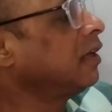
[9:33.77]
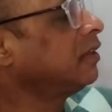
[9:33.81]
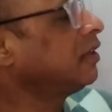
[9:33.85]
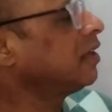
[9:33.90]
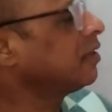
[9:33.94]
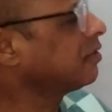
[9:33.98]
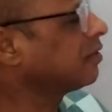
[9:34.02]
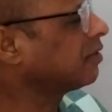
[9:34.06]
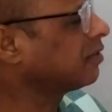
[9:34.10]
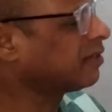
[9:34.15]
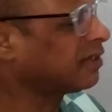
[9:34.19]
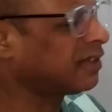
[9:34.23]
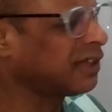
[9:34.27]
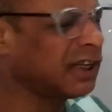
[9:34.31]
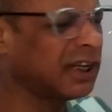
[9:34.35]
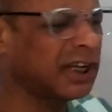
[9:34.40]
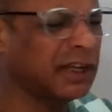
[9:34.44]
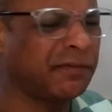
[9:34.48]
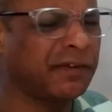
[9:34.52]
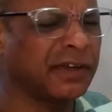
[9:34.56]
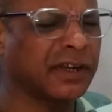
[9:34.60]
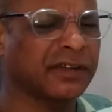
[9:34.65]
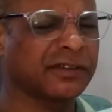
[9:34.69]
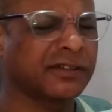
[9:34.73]
Just
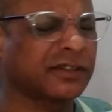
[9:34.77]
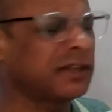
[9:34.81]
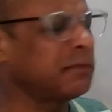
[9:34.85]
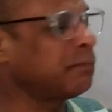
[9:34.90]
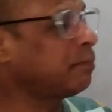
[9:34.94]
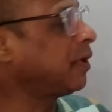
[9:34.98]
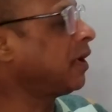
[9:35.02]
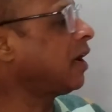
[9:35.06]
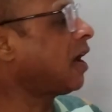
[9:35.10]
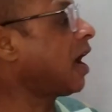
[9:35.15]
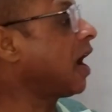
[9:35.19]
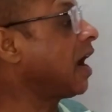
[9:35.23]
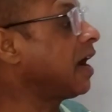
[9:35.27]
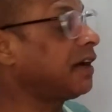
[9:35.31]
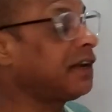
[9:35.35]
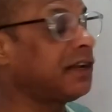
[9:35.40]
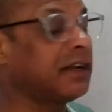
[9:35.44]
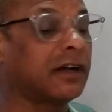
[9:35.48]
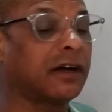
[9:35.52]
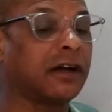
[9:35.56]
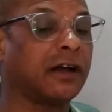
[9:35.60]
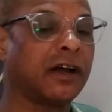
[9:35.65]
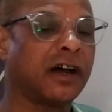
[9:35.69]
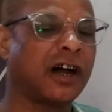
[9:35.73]
giving a simple
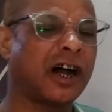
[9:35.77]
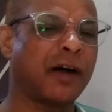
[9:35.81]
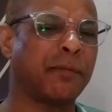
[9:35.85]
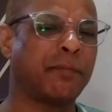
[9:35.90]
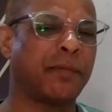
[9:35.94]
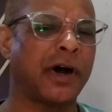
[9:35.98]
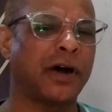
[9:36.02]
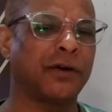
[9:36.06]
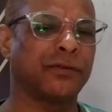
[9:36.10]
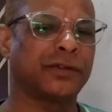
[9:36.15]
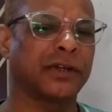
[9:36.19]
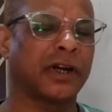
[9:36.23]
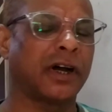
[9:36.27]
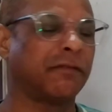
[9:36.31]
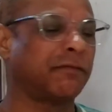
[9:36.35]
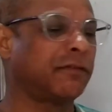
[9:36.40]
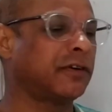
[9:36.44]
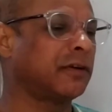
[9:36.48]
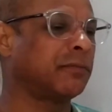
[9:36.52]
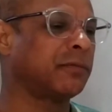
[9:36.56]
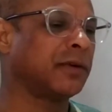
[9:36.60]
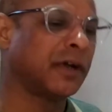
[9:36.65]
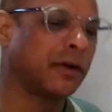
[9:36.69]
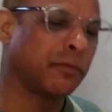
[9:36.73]
idea about a
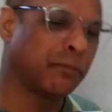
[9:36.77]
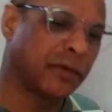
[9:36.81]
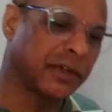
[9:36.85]
verb,